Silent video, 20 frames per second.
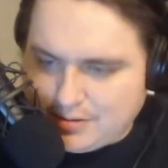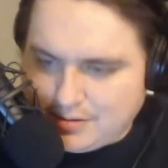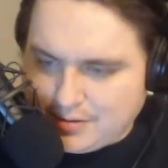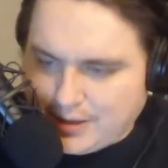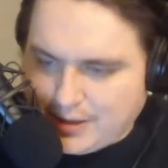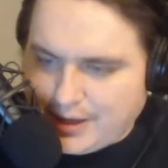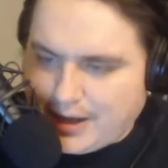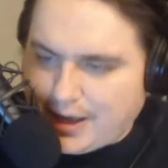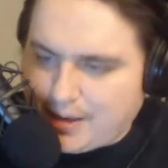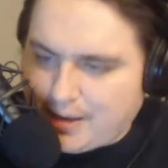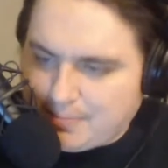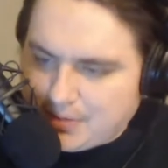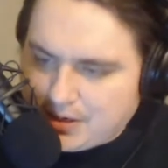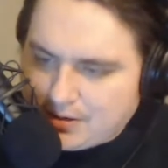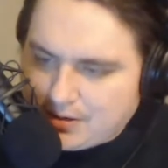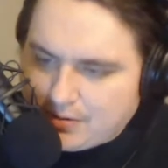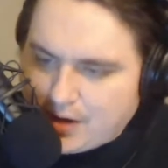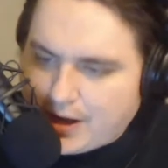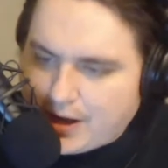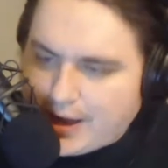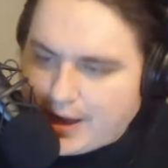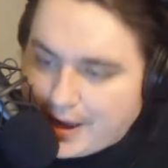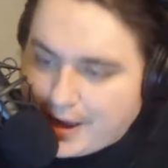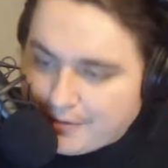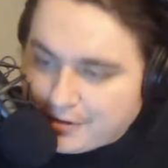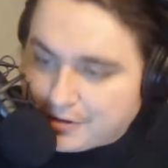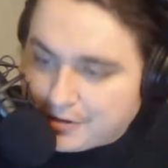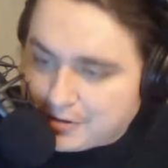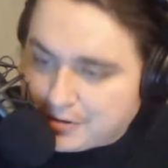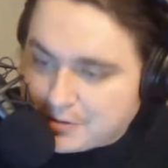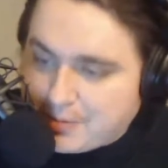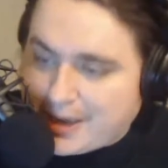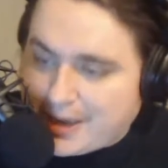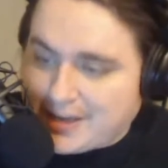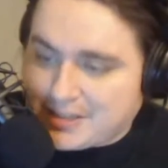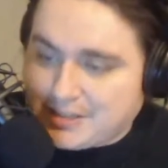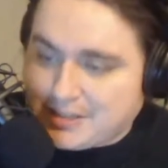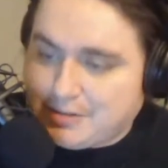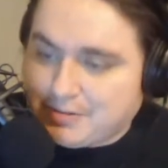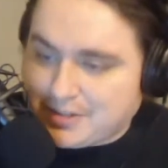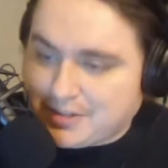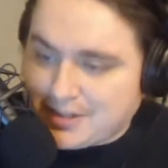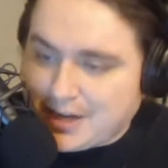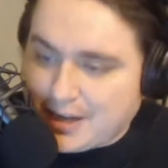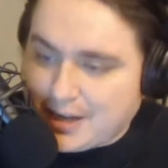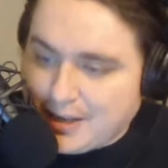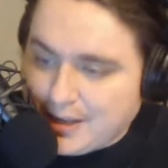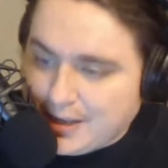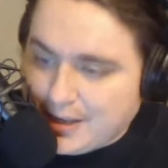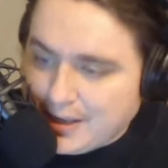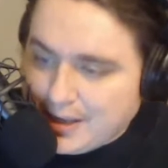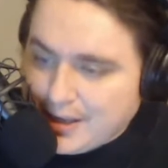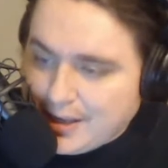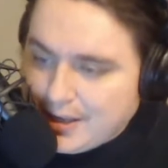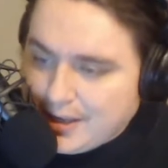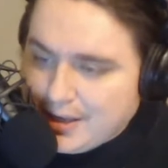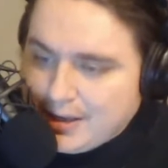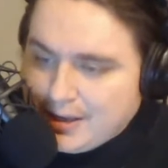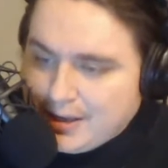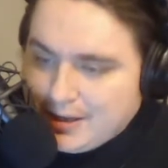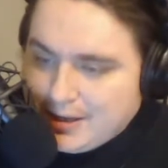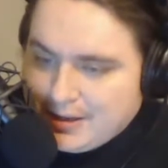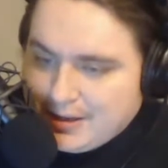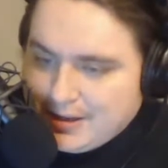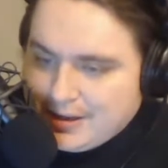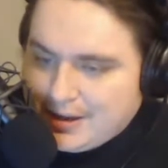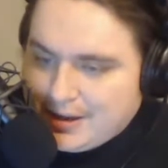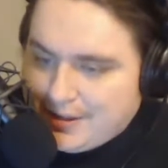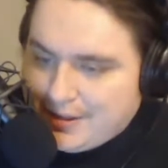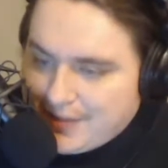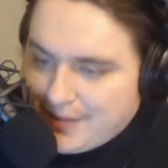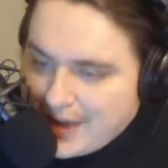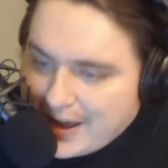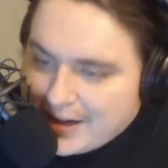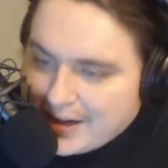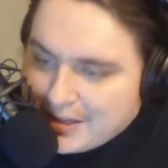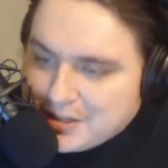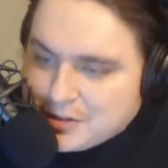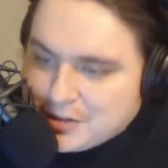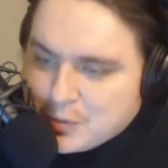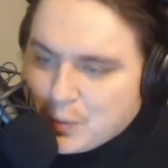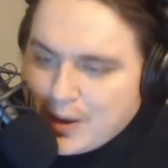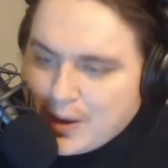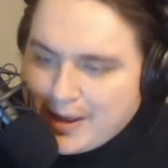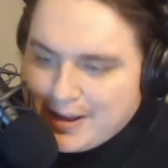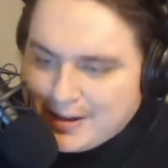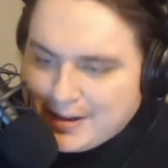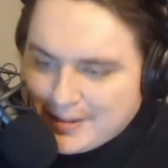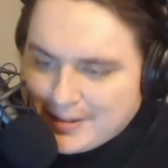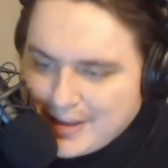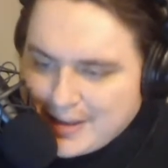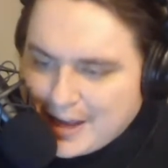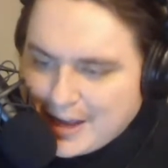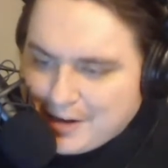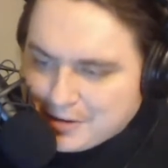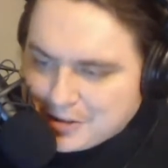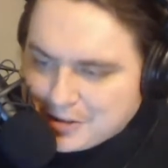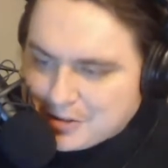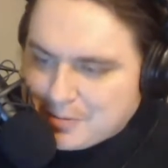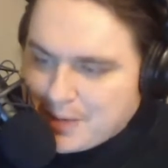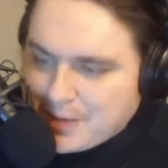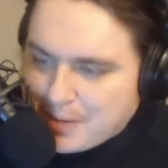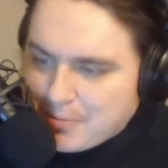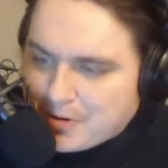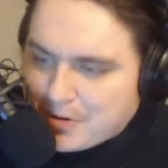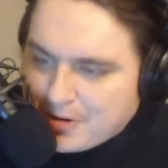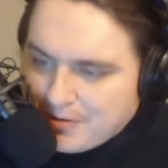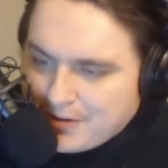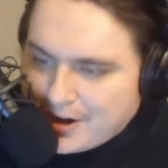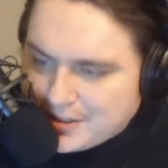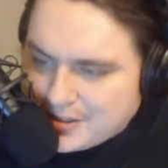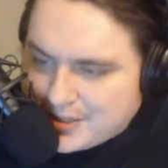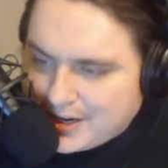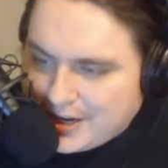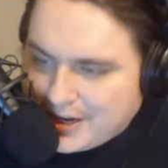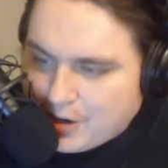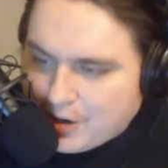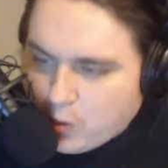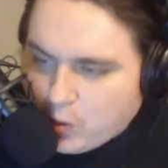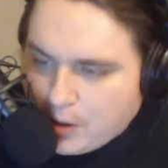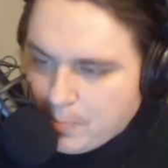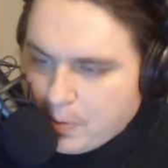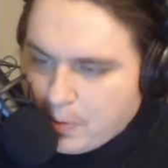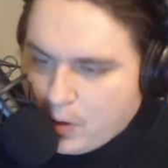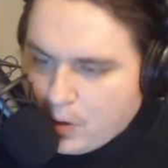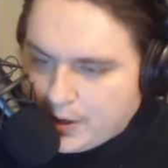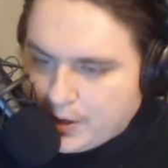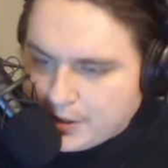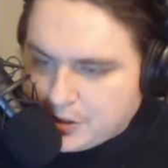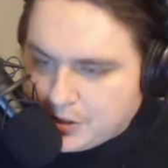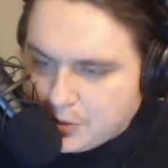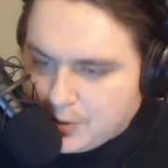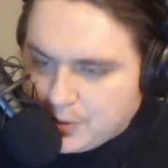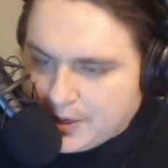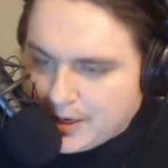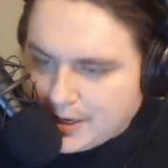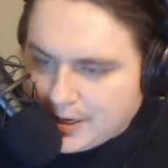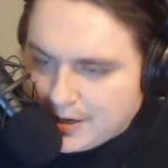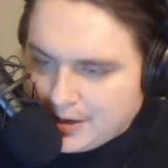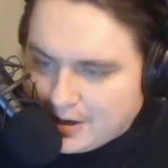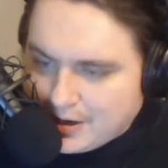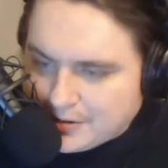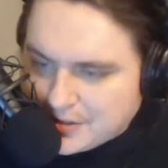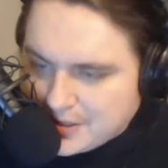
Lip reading: it happened, right after it was passed. It was not. And that is when Councilmember Rivera said, at what point do we get enough